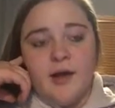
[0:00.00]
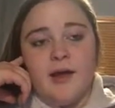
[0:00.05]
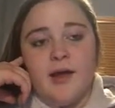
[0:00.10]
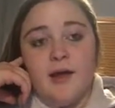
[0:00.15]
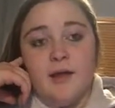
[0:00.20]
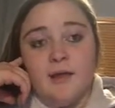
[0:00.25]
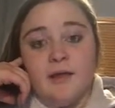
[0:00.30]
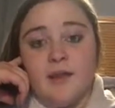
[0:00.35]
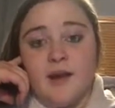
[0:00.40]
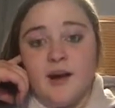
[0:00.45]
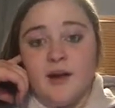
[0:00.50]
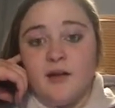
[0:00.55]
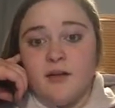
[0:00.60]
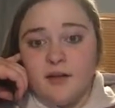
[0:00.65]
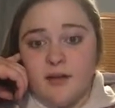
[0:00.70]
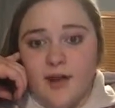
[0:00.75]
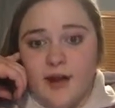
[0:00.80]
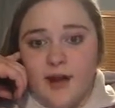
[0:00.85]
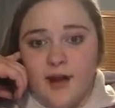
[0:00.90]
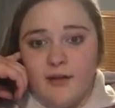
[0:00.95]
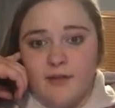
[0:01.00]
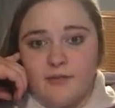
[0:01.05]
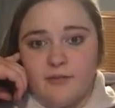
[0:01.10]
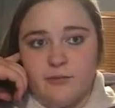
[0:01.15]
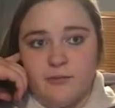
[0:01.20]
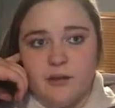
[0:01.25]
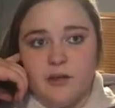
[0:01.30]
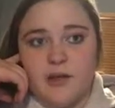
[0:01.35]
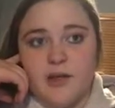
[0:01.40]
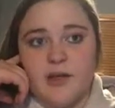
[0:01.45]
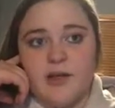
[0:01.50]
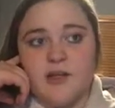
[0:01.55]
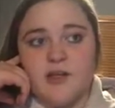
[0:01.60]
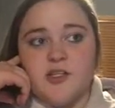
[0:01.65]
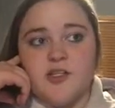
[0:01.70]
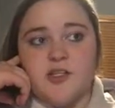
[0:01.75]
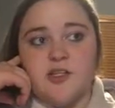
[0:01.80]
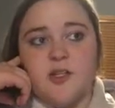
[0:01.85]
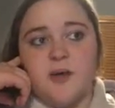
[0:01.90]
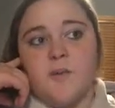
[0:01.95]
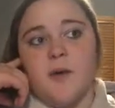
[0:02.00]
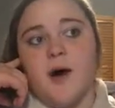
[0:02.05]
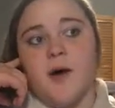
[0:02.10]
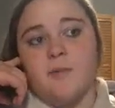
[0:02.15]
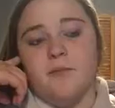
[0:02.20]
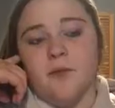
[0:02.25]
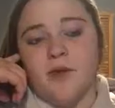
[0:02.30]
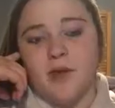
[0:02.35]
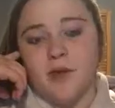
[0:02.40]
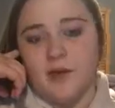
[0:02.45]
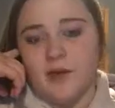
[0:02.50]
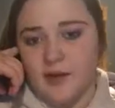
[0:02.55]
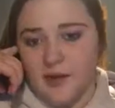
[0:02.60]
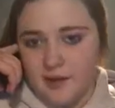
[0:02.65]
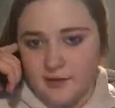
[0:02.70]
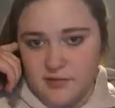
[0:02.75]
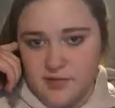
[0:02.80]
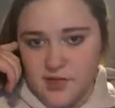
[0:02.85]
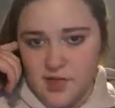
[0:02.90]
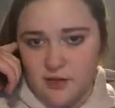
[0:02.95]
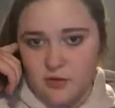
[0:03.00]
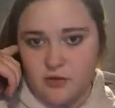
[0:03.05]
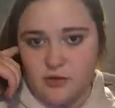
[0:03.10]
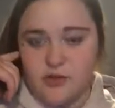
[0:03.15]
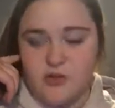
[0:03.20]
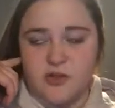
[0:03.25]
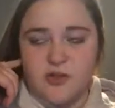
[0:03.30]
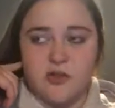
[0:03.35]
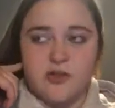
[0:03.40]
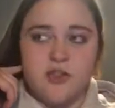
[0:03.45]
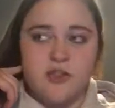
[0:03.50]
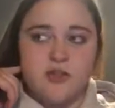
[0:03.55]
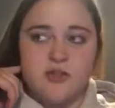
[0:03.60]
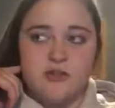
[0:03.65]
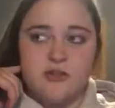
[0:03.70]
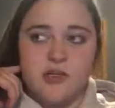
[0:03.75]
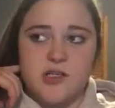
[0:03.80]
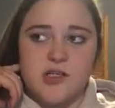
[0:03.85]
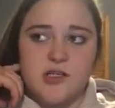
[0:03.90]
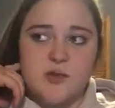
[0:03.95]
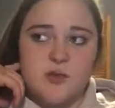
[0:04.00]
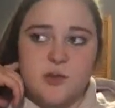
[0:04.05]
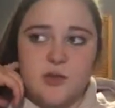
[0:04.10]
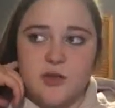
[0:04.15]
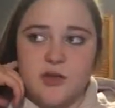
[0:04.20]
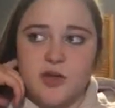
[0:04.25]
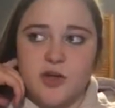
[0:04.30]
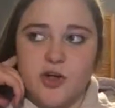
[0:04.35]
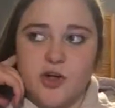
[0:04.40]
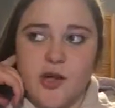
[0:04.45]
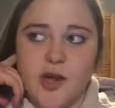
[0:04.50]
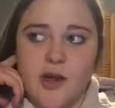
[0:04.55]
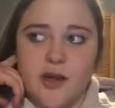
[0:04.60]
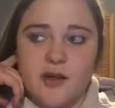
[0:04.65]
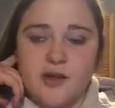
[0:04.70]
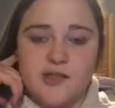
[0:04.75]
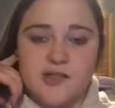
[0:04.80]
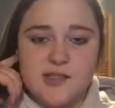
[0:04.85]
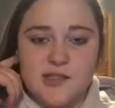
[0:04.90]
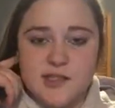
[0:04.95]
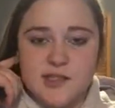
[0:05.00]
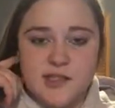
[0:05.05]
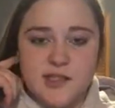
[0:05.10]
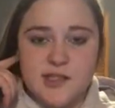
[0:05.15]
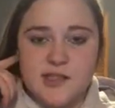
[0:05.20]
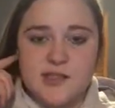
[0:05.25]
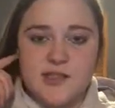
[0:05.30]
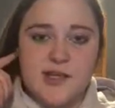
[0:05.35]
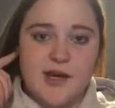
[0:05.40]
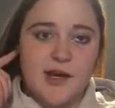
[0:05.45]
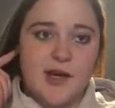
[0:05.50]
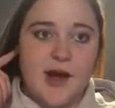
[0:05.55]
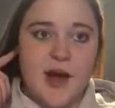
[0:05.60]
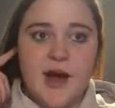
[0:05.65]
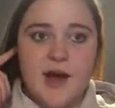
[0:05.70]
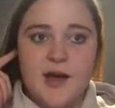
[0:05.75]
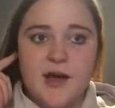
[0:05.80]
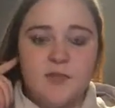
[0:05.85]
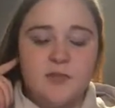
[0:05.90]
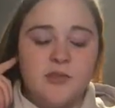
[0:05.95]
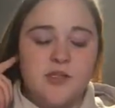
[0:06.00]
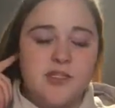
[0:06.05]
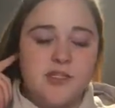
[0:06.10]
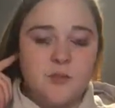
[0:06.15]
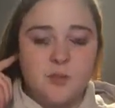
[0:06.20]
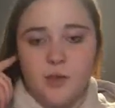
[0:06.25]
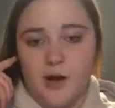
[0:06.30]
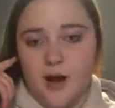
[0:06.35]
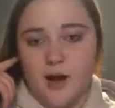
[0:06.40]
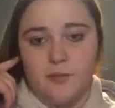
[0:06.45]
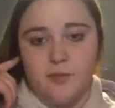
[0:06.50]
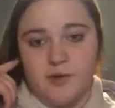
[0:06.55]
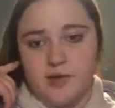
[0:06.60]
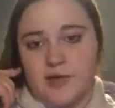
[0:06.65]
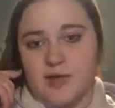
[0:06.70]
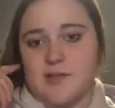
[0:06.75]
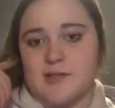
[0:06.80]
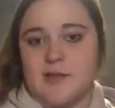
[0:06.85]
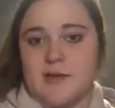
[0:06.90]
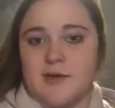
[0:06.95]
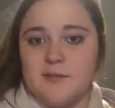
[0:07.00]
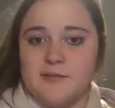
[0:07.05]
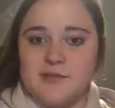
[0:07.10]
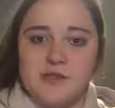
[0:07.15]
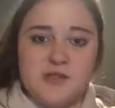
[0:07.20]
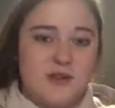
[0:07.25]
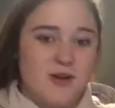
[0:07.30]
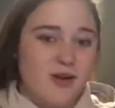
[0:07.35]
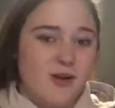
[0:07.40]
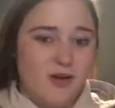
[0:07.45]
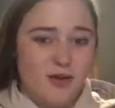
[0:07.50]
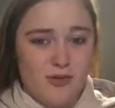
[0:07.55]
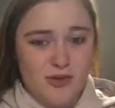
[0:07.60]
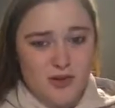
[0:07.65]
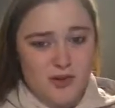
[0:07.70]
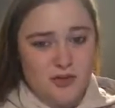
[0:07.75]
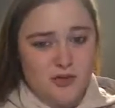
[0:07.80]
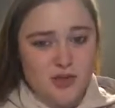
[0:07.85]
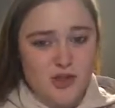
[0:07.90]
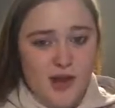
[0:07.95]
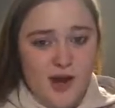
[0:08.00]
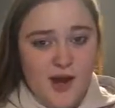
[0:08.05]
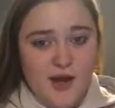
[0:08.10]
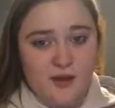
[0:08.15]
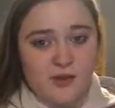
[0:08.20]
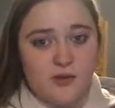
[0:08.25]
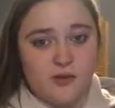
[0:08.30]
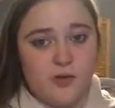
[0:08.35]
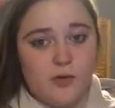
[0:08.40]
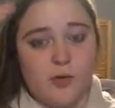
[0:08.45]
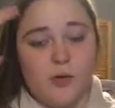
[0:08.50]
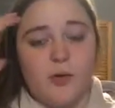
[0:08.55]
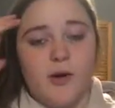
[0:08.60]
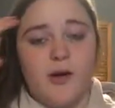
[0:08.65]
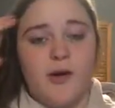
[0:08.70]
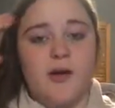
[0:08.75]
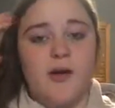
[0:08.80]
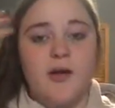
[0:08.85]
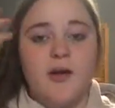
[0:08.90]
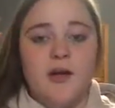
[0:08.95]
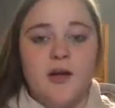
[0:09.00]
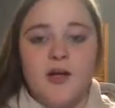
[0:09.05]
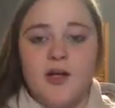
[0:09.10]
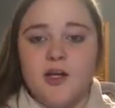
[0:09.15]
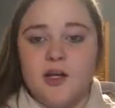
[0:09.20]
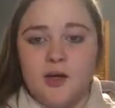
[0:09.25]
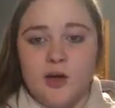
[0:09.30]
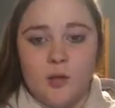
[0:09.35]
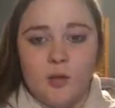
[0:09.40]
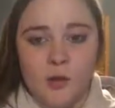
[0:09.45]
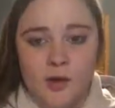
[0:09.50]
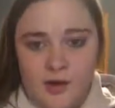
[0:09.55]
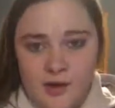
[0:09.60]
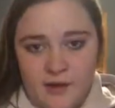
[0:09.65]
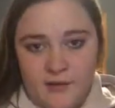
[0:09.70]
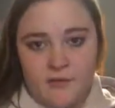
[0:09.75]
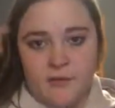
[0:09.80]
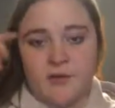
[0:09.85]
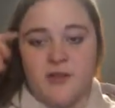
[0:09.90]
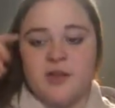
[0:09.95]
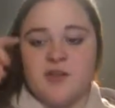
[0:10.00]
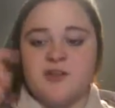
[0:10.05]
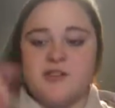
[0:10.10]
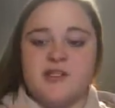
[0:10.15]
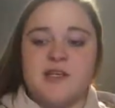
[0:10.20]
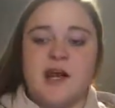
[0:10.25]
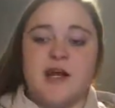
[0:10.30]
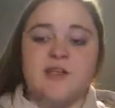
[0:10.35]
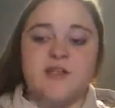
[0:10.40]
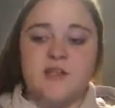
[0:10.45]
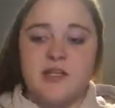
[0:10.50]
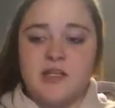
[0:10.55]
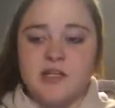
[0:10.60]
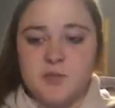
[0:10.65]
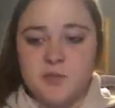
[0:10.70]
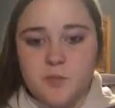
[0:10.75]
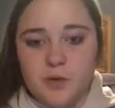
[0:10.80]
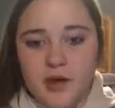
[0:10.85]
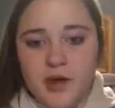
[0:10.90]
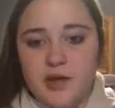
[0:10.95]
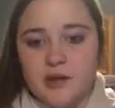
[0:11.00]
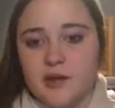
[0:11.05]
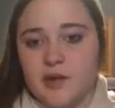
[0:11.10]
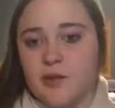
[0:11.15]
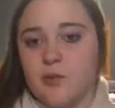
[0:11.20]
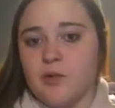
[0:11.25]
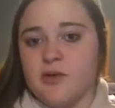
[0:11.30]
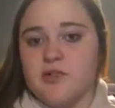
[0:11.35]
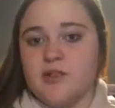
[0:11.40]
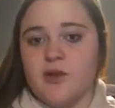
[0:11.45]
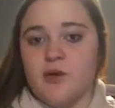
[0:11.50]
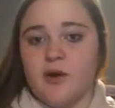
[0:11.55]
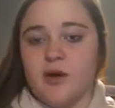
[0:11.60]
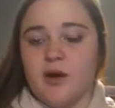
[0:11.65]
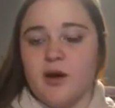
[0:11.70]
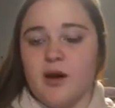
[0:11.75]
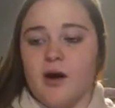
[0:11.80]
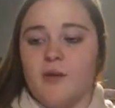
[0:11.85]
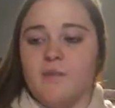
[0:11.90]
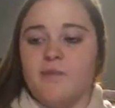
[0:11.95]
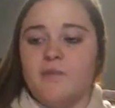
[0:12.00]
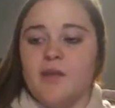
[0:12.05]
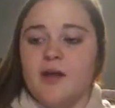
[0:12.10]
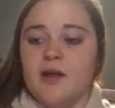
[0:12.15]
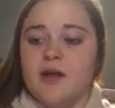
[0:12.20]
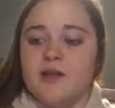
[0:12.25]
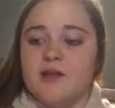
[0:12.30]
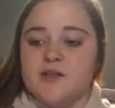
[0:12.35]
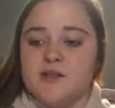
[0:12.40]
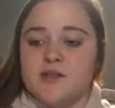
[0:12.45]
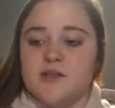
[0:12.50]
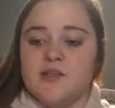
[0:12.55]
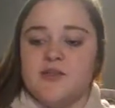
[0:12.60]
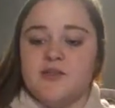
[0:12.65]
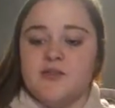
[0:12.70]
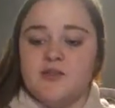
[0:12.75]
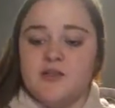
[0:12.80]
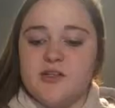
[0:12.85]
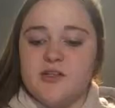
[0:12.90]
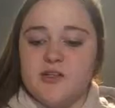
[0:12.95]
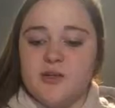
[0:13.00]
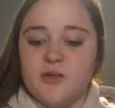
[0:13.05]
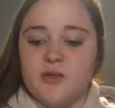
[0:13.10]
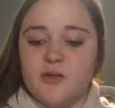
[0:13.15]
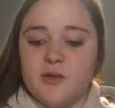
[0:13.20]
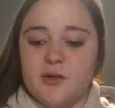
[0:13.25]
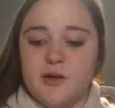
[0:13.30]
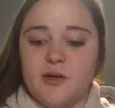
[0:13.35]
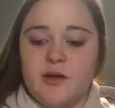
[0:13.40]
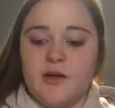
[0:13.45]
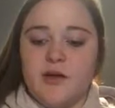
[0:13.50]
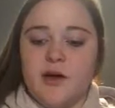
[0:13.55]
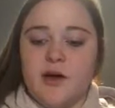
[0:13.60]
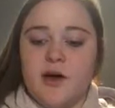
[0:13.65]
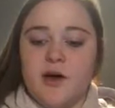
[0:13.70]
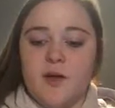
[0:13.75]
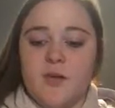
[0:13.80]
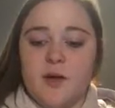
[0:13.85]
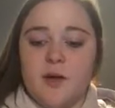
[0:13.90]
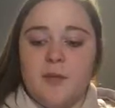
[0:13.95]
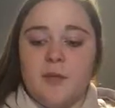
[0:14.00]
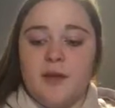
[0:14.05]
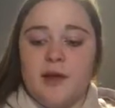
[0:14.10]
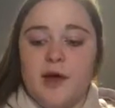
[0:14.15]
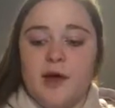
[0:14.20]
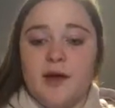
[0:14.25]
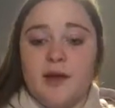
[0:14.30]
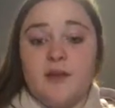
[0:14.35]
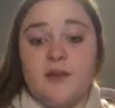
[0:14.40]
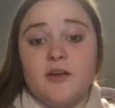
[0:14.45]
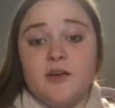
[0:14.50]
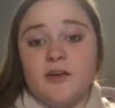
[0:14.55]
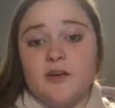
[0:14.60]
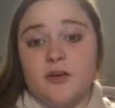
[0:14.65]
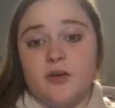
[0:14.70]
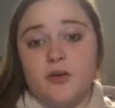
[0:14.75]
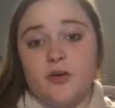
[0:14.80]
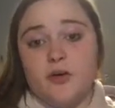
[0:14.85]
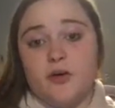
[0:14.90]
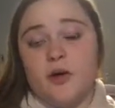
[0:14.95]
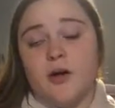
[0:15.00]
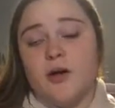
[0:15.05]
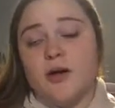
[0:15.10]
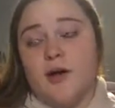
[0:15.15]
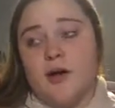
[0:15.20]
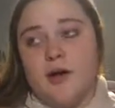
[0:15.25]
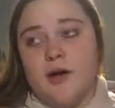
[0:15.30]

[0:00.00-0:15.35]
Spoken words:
in their life related to the pumpkin life cycle. So the students would create a sentence like, I am the sprout because I'm still a little child, or whatever. They just had to explain like what's going on. So the students are really applying their new